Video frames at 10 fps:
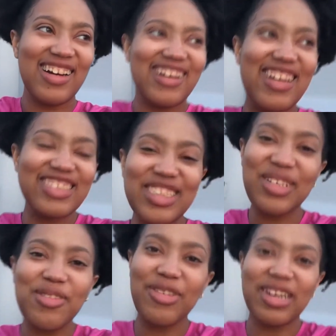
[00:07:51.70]
it's just
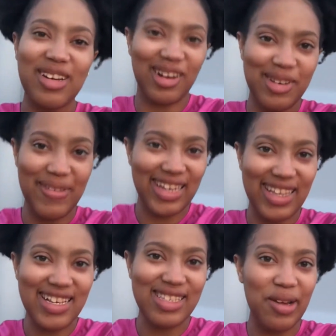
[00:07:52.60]
so fun documenting
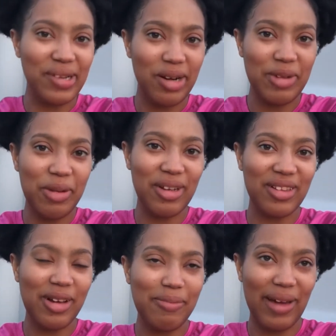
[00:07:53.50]
this, knowing I'll be able to
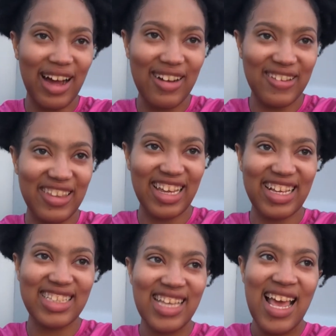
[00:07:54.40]
look back on
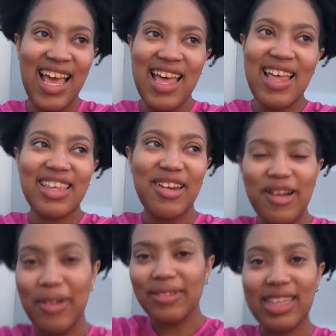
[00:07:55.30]
things. You
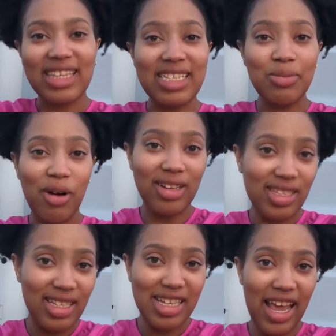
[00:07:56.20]
know, this
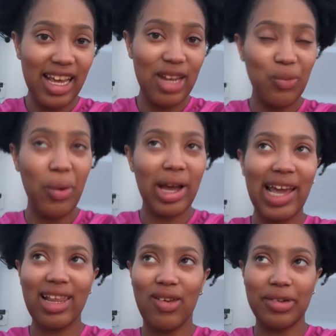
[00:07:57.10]
process has taken
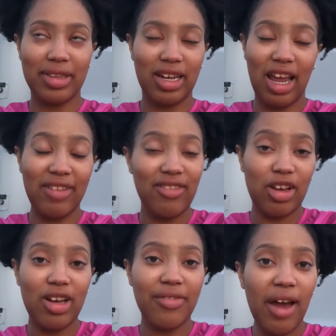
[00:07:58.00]
way longer than I
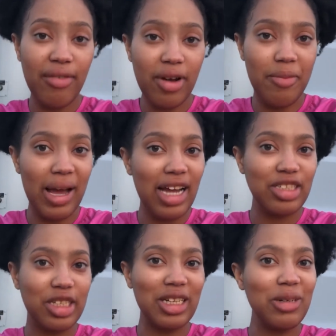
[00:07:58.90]
could have ever
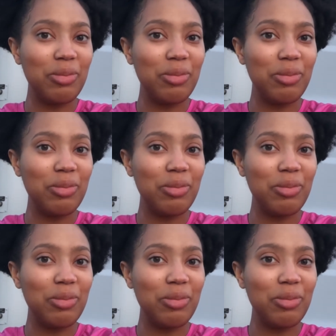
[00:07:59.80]
imagined,